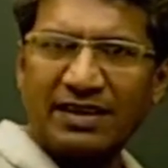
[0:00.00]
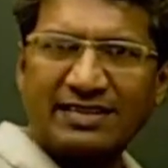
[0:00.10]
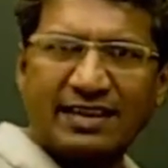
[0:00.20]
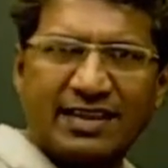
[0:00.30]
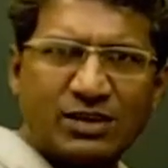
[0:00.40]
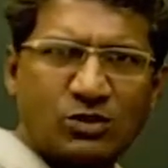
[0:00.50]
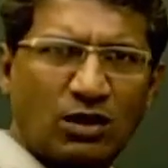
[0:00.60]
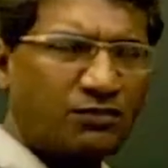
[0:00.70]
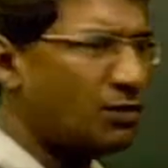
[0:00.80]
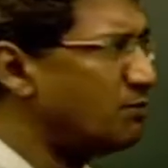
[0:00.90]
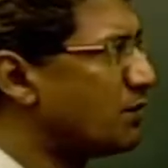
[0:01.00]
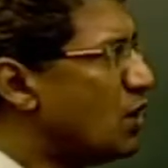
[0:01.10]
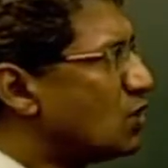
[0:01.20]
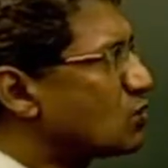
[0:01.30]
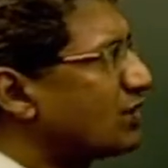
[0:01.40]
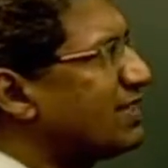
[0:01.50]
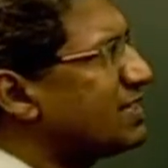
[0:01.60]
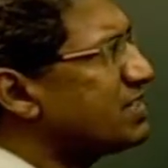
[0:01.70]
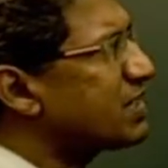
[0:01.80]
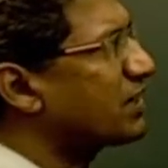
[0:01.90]
Is it clear to all of you? So
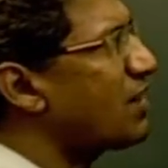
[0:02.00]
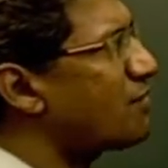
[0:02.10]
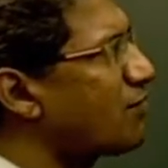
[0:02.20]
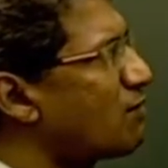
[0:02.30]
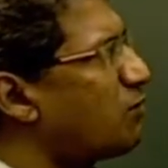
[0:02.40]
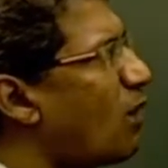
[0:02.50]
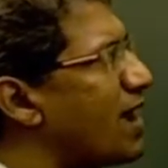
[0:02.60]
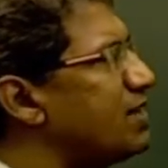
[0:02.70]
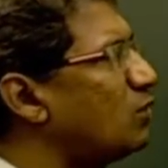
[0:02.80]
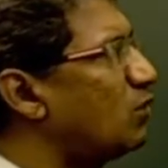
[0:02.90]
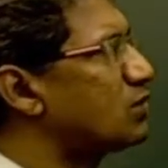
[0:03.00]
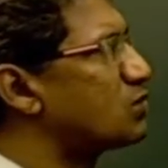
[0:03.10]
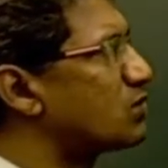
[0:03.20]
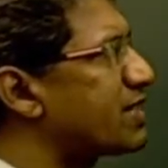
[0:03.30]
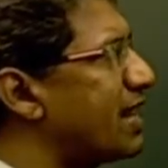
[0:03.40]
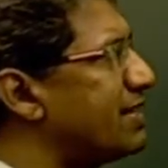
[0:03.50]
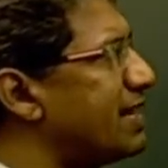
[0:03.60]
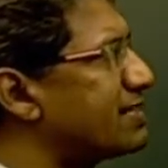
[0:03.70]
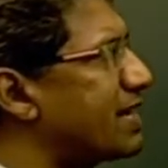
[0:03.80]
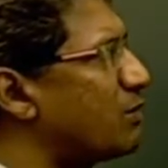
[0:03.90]
this is the graph of y equals to sine
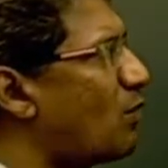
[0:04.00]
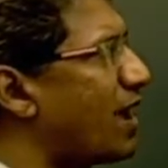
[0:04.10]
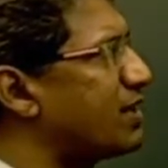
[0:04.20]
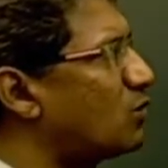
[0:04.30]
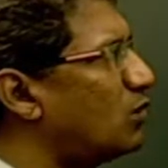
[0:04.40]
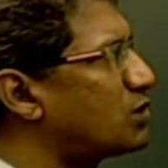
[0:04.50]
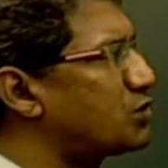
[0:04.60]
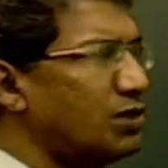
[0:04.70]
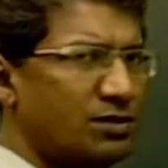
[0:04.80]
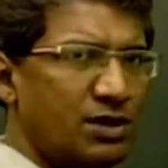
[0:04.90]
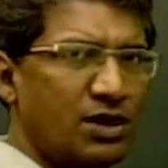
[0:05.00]
x and y equals to